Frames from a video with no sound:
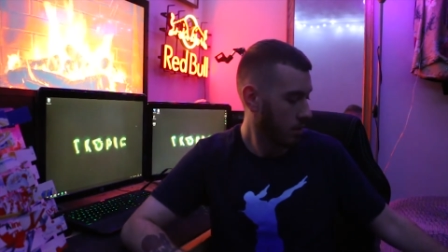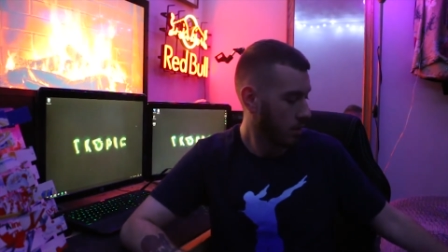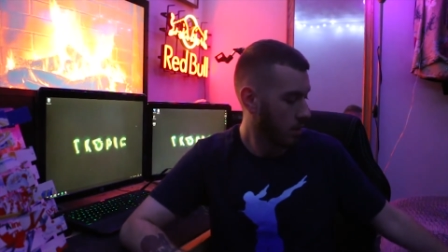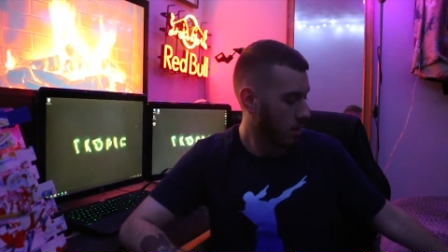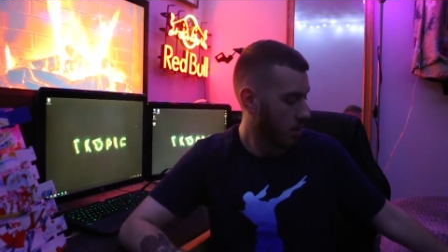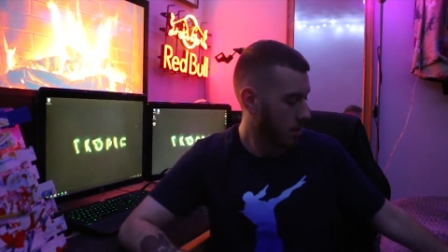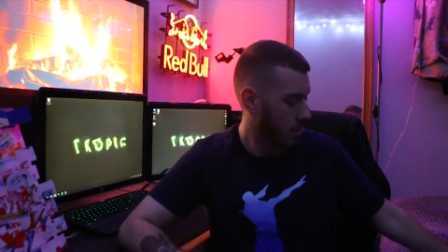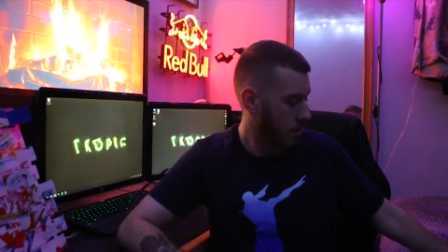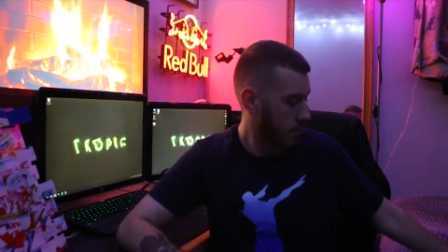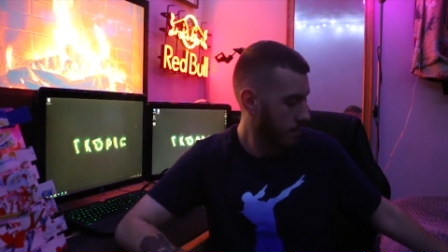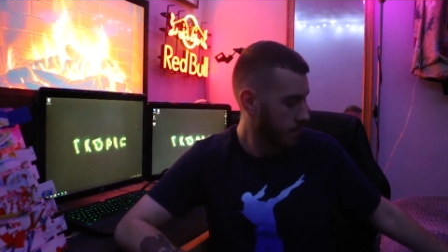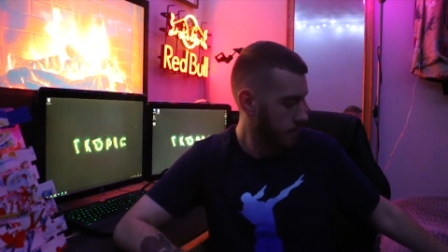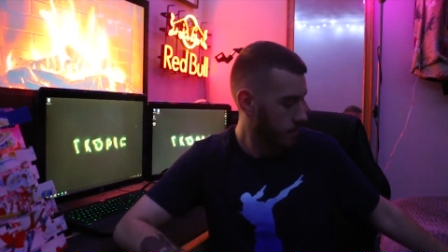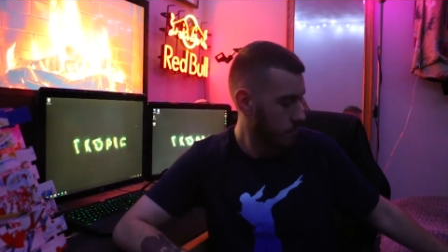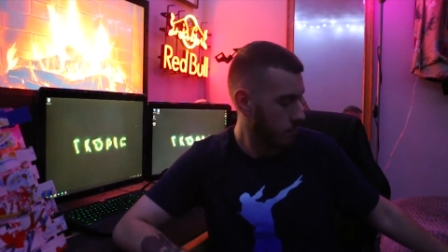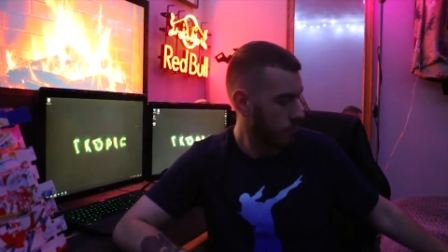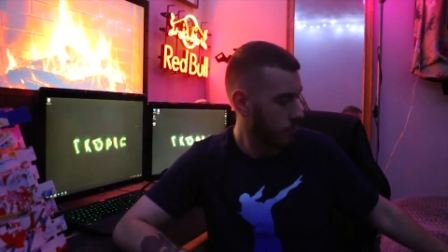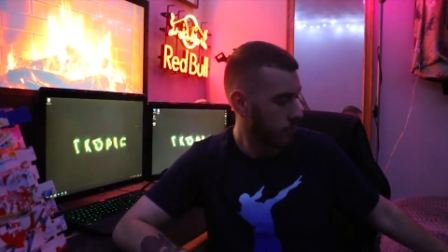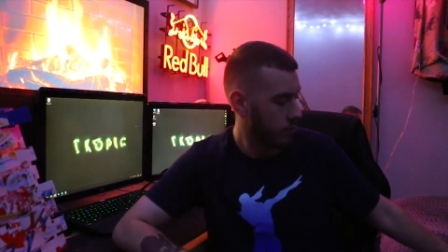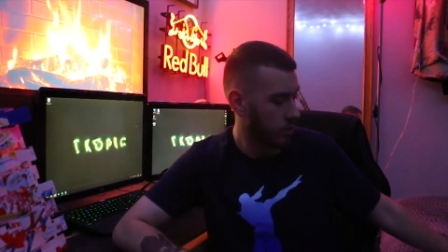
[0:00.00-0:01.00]
yeah.
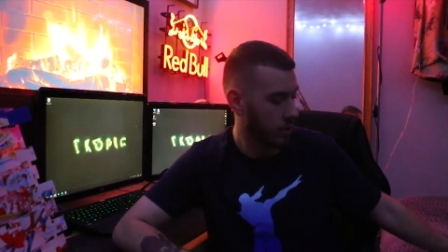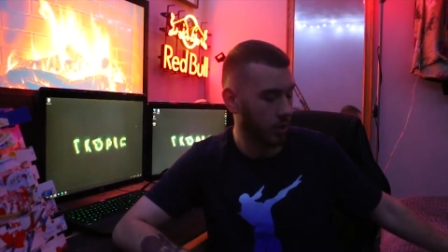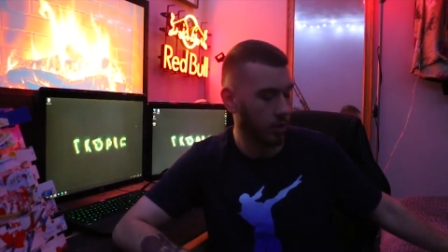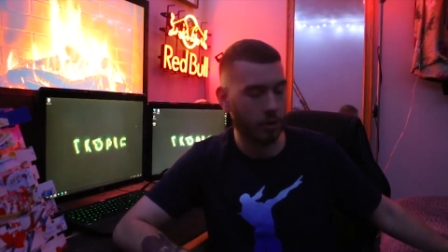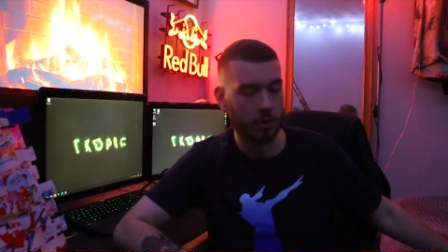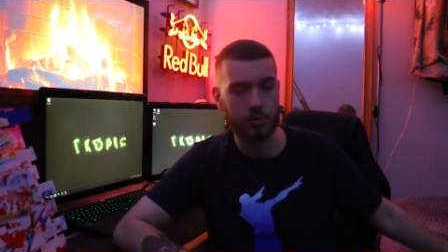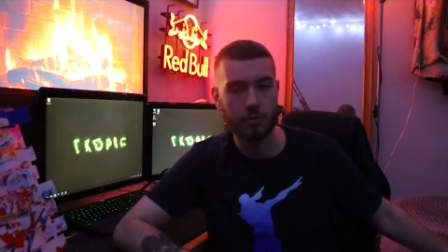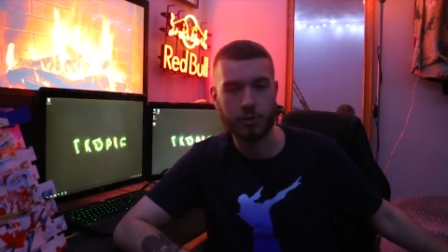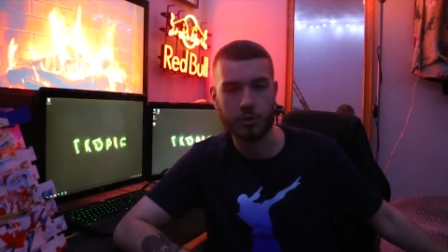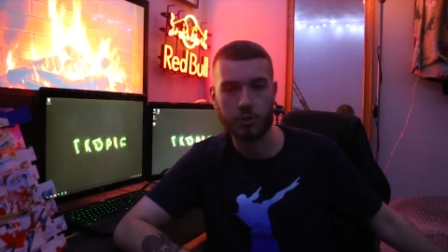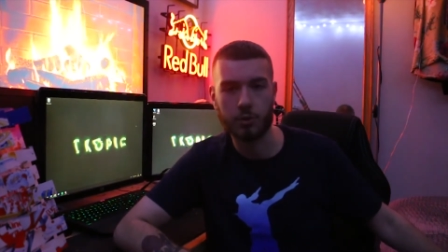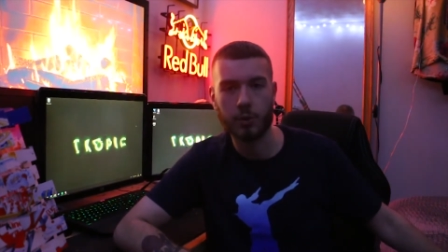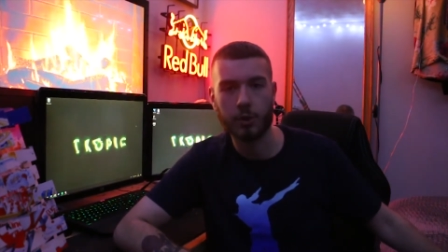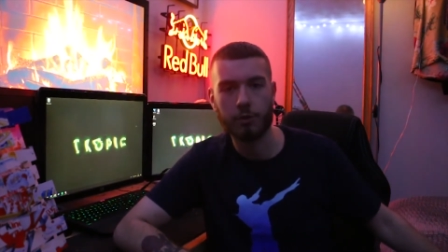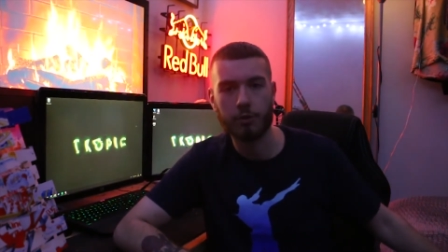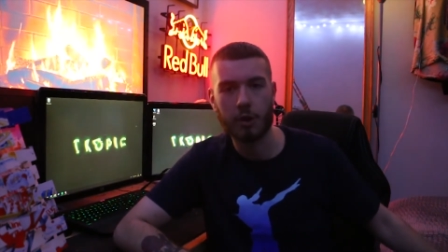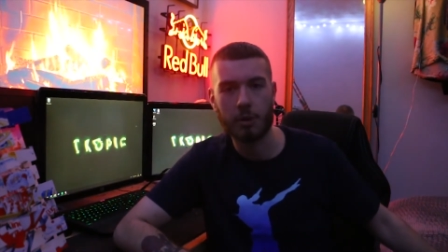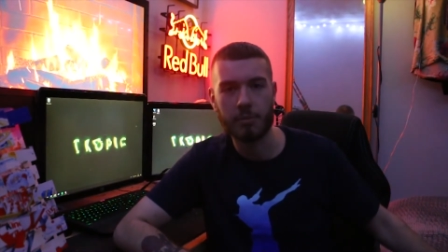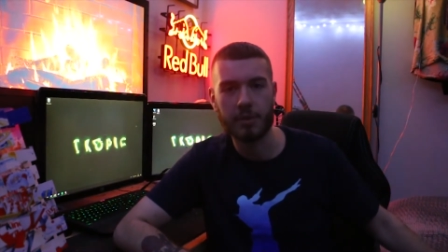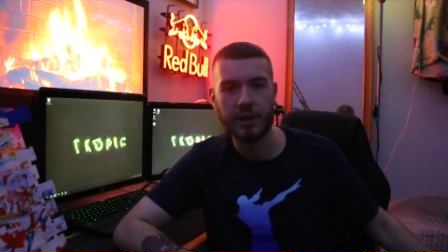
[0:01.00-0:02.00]
So I'm just gonna quickly
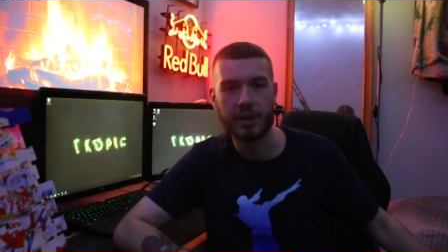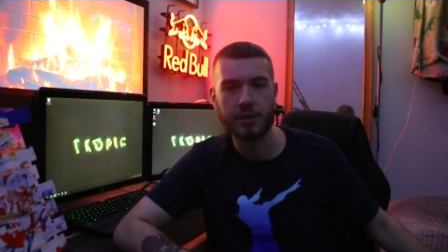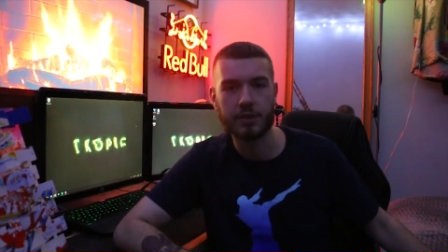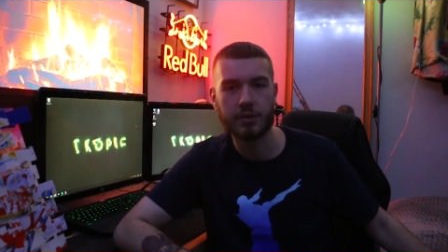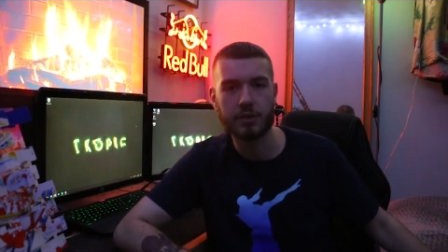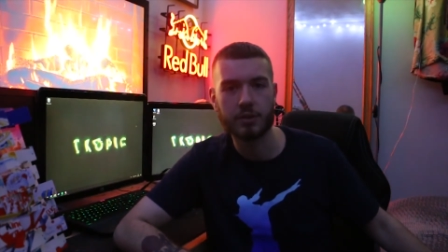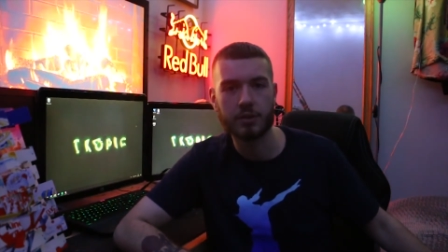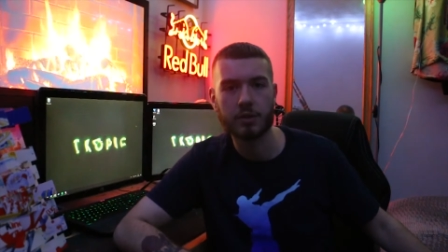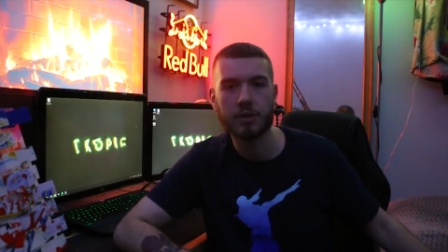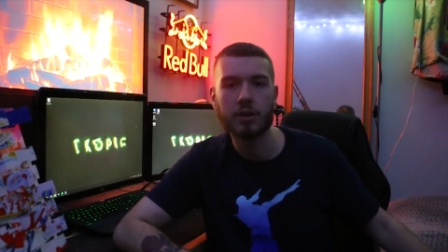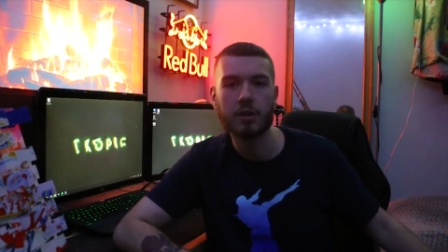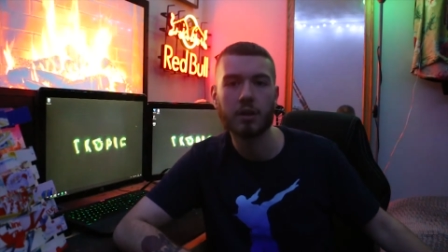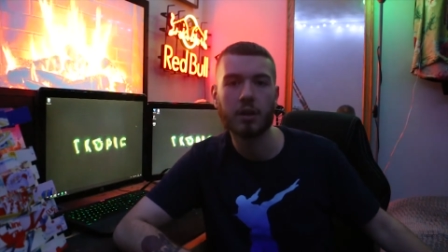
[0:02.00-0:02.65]
wrap this